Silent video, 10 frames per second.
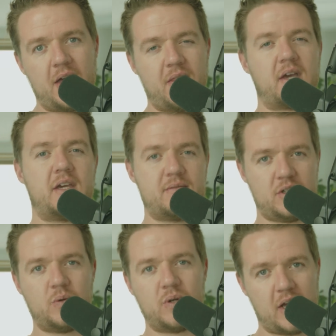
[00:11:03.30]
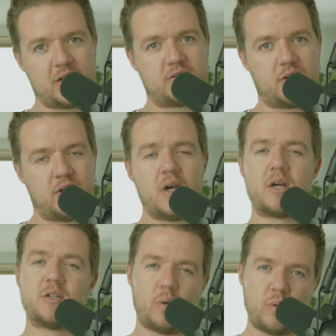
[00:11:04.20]
and that gives you an answer.
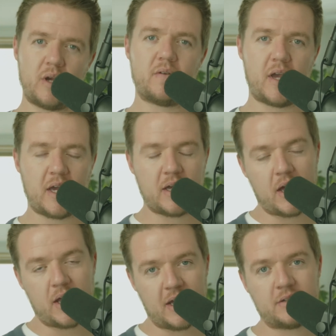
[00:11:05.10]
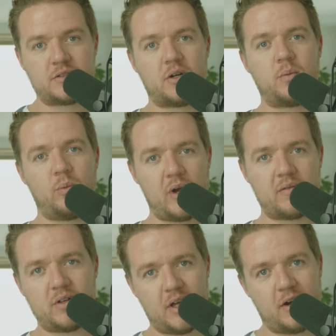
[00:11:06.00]
Because when we have an answer and when we
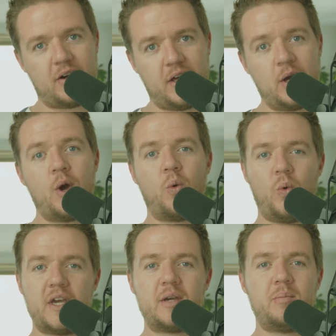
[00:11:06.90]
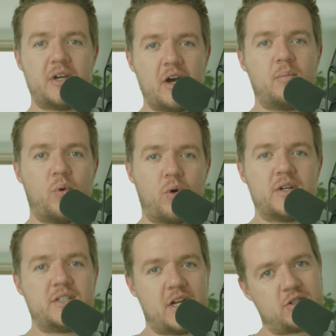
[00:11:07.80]
have clarity, we can become
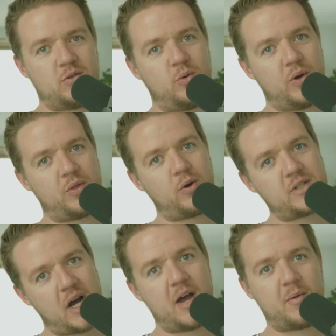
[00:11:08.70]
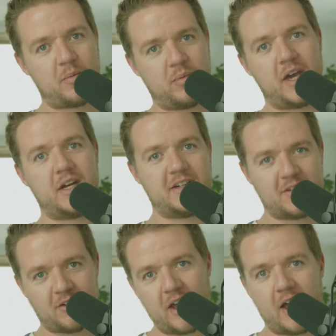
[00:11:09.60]
more intentional with our time, our planning,
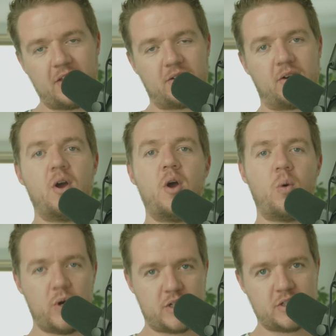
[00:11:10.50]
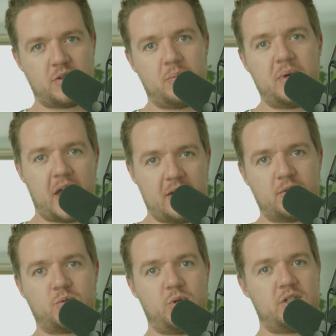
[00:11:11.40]
and our calendar, which is the
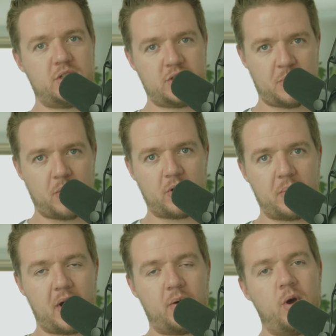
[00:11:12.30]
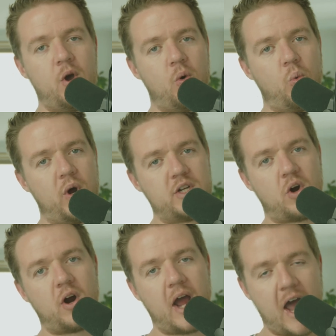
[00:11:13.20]
behaviors we just spoke about, which
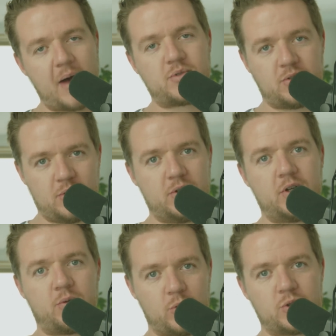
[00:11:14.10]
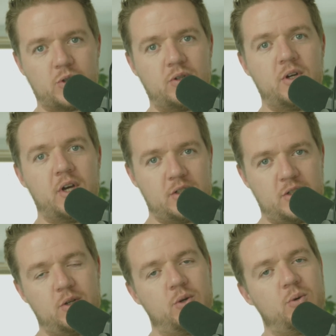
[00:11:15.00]
are absolutely crucial
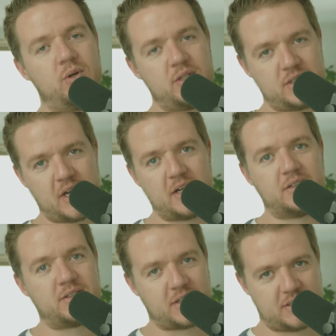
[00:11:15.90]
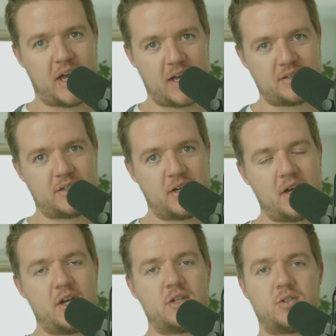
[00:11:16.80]
to sales success.
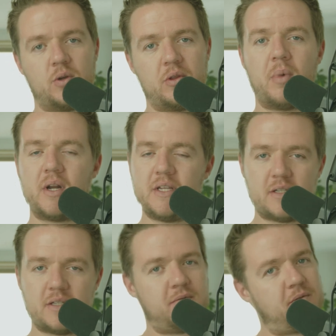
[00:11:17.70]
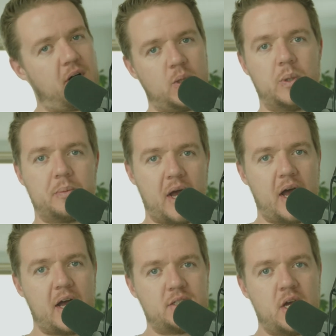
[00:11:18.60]
So the money's in the follow up,
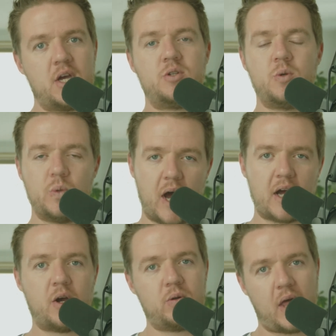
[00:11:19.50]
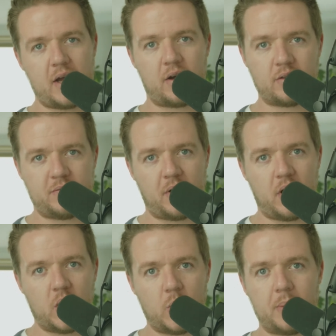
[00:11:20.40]
guys. Do not go light on the
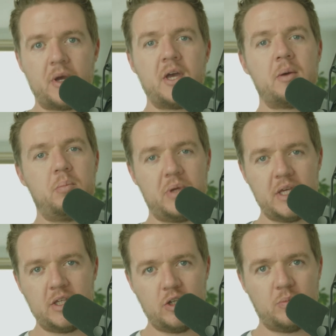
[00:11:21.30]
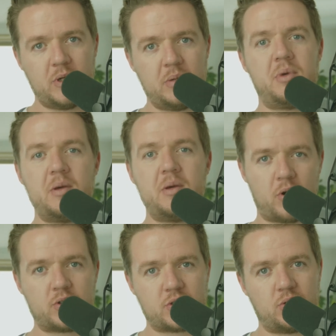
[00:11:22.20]
follow up. Be human, be
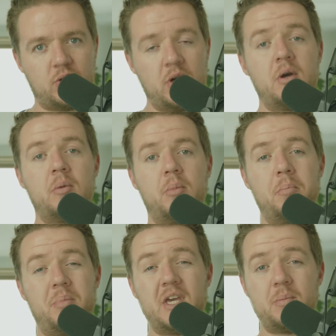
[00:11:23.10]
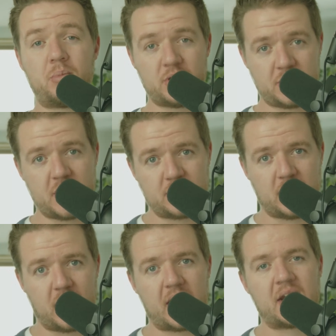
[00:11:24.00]
personal, but be
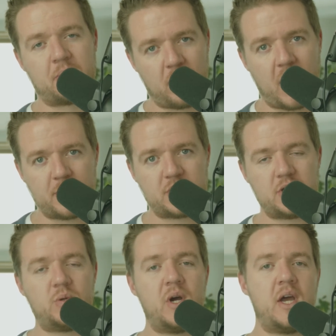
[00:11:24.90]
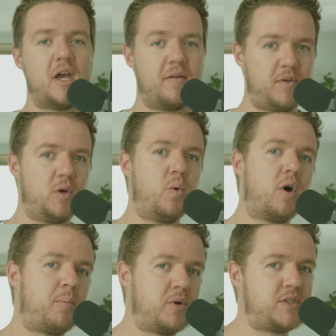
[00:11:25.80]
persistent. And I promise you, if you
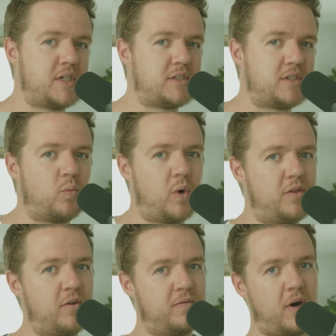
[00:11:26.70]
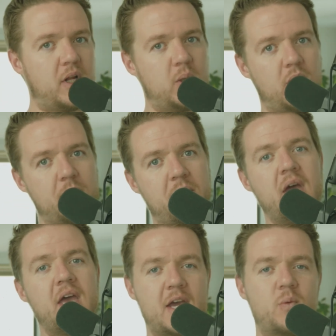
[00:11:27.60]
are persistent with your follow up,
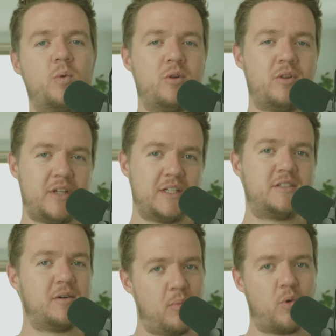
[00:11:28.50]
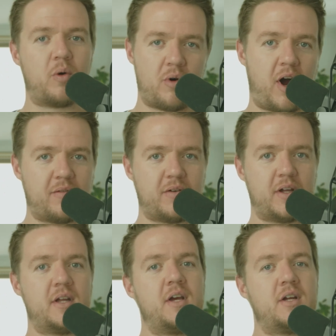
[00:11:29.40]
it will lead to more
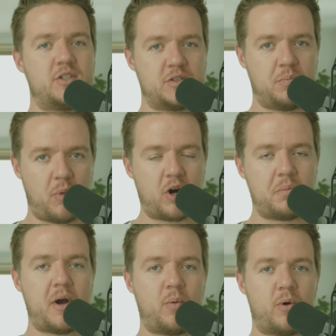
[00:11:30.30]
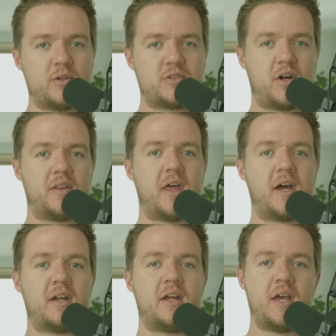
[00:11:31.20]
profit. Just mark my words on
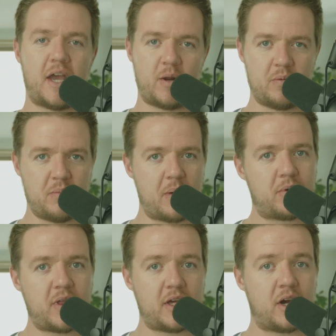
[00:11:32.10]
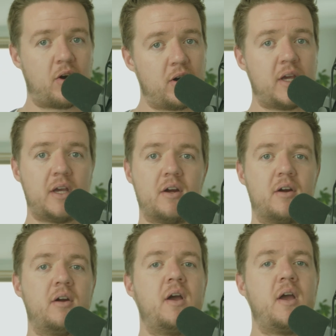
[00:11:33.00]
that. And remember that you heard it
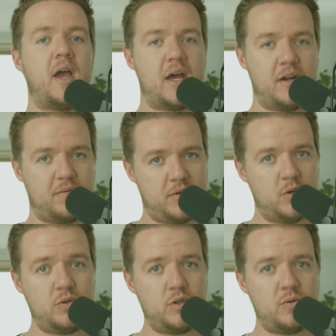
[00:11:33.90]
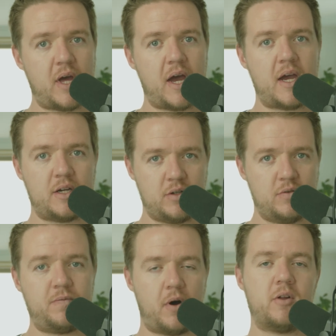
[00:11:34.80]
here. And if you do that and
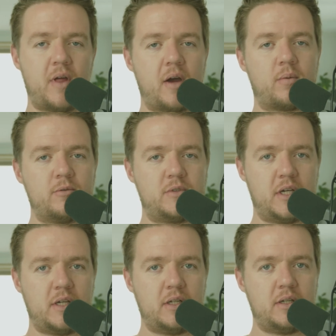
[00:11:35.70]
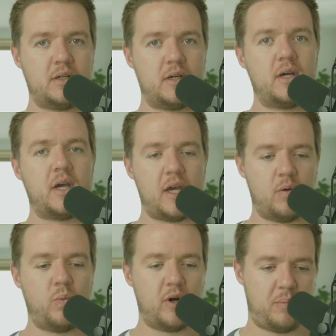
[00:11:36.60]
you follow that routine,
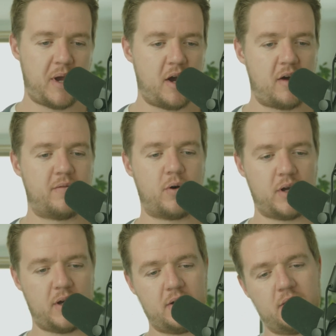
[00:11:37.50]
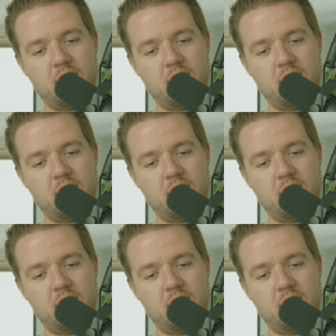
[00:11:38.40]
it will pay off for you.